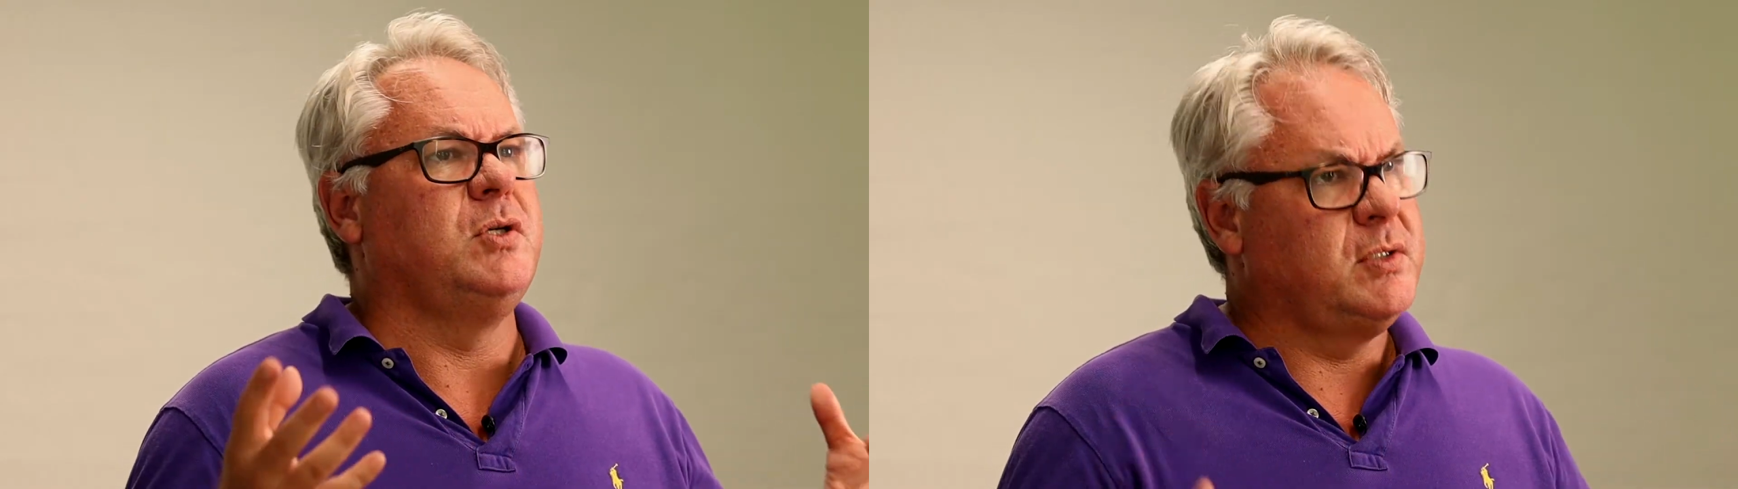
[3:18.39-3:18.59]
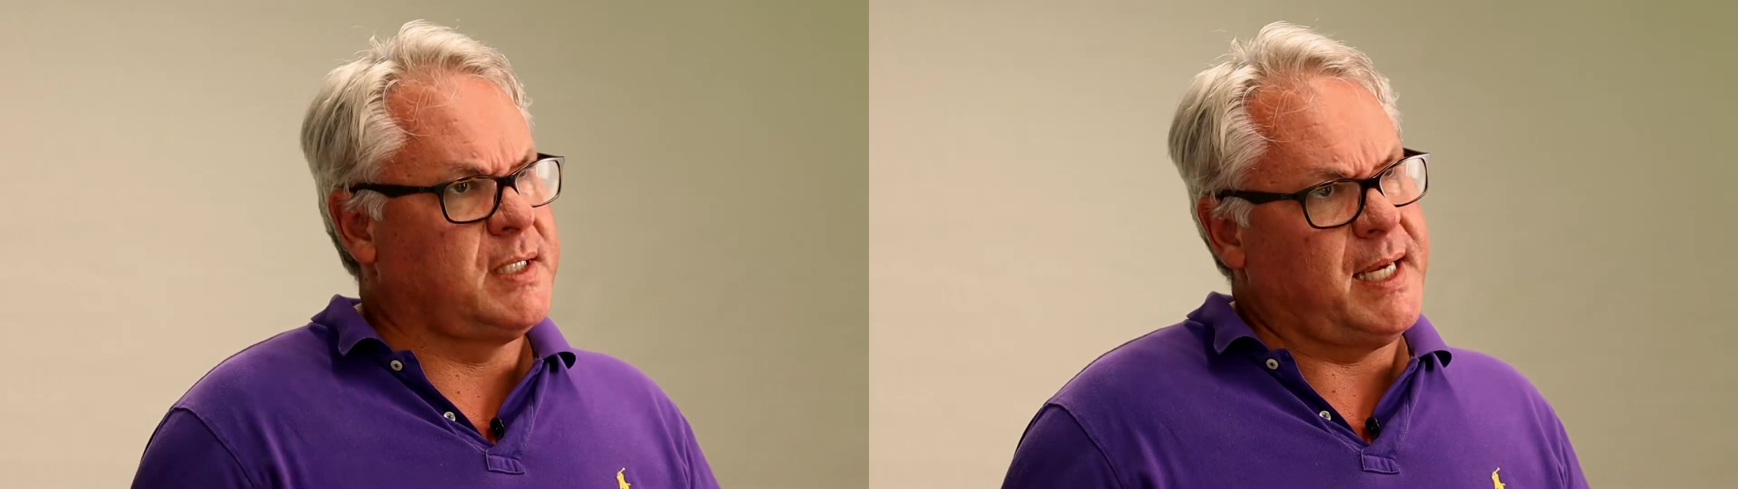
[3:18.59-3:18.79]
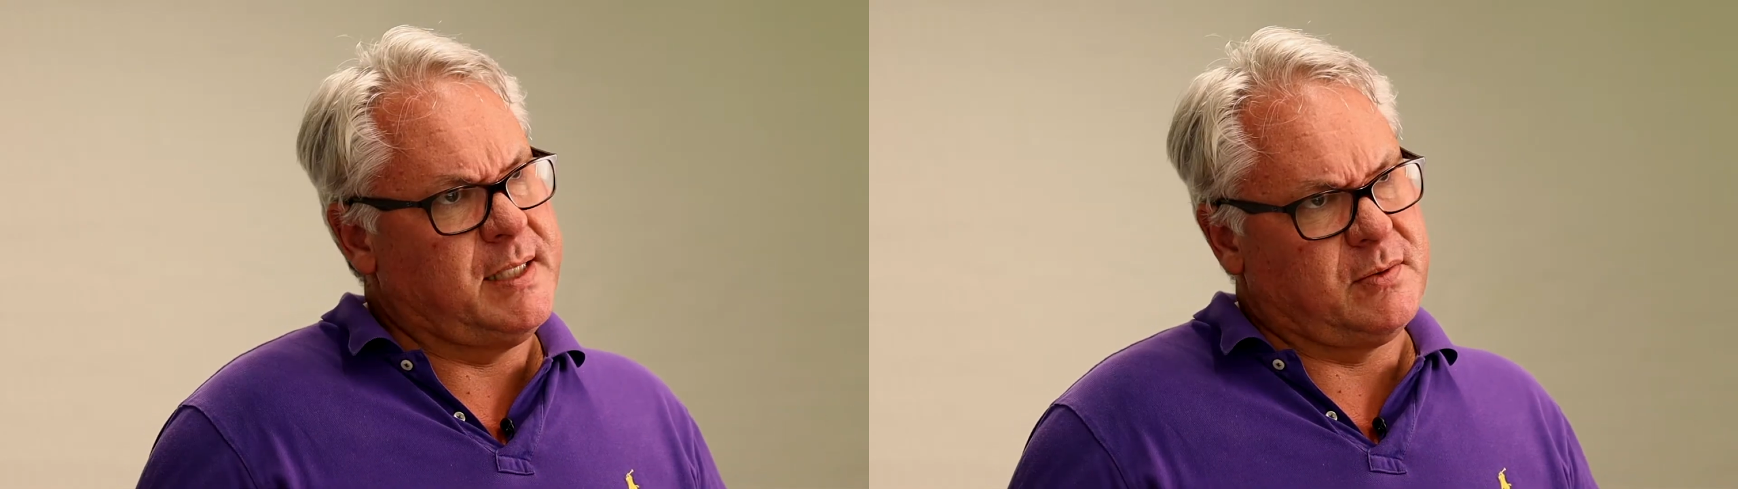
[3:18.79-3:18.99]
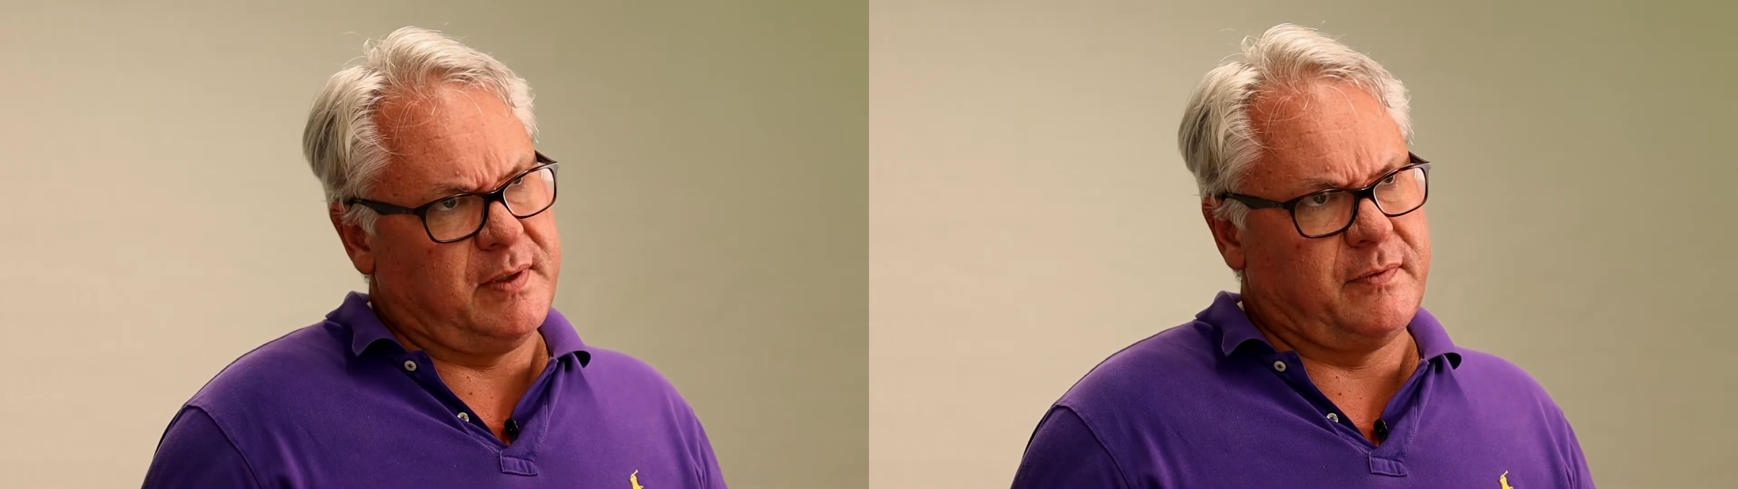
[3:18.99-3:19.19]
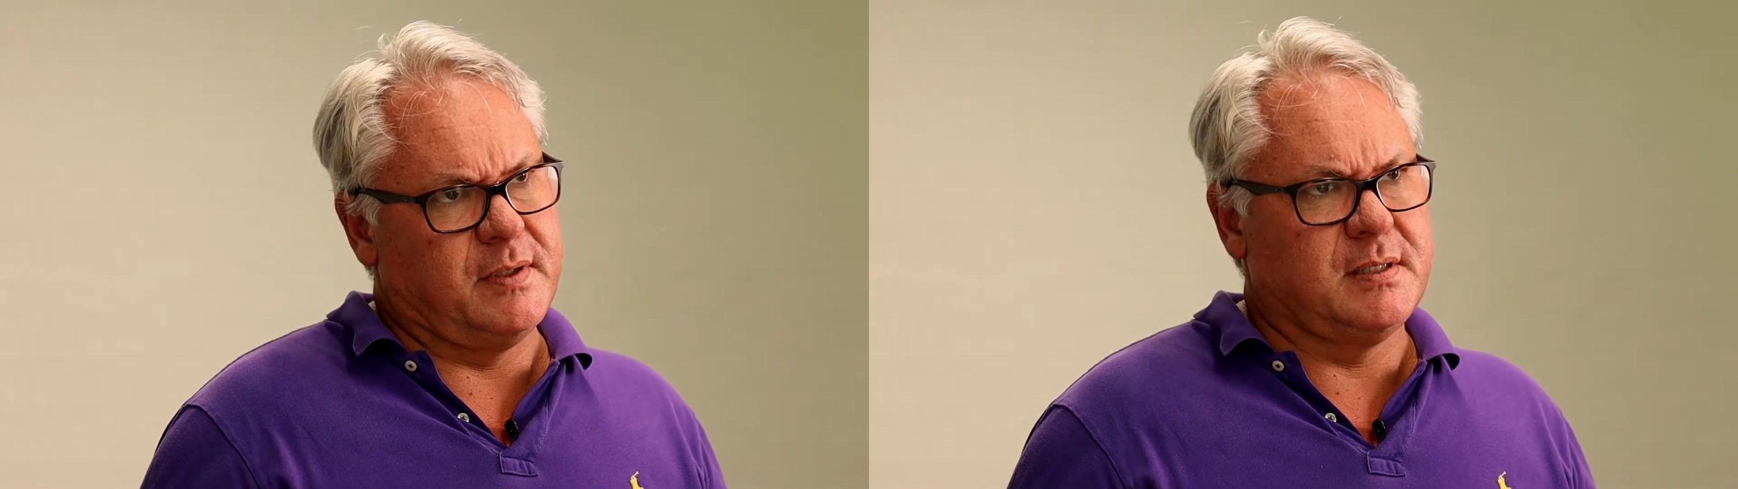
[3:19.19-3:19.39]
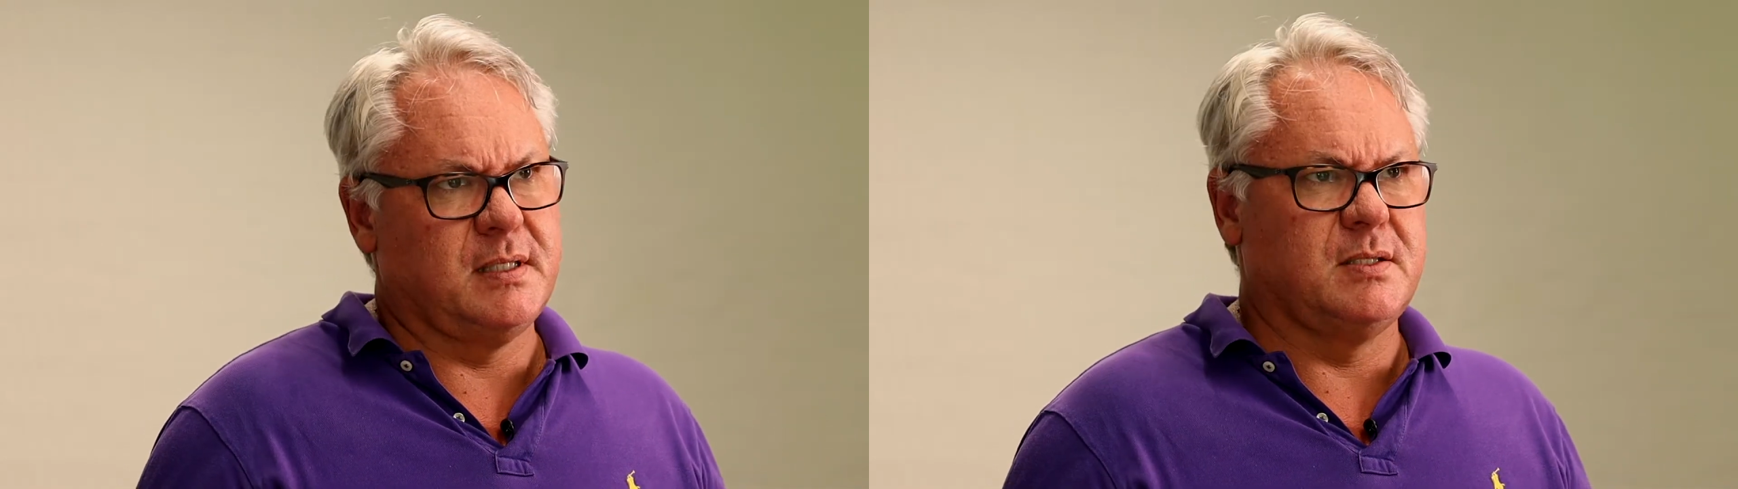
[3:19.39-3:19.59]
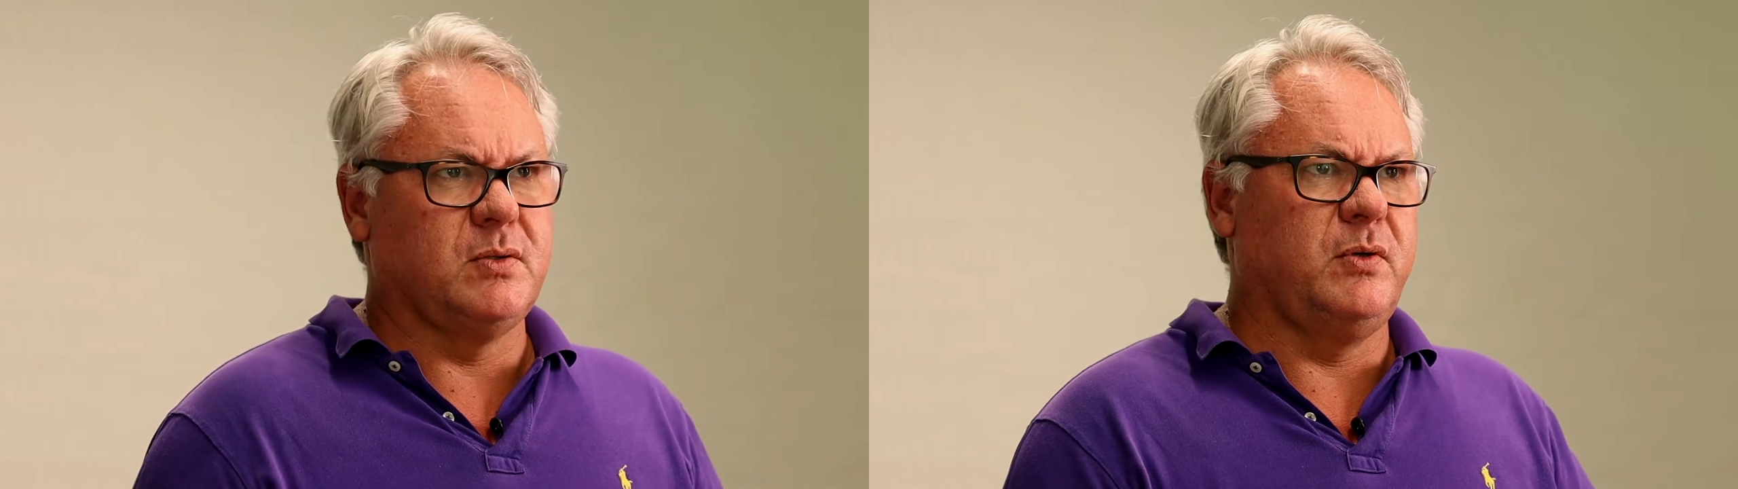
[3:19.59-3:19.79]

use case references,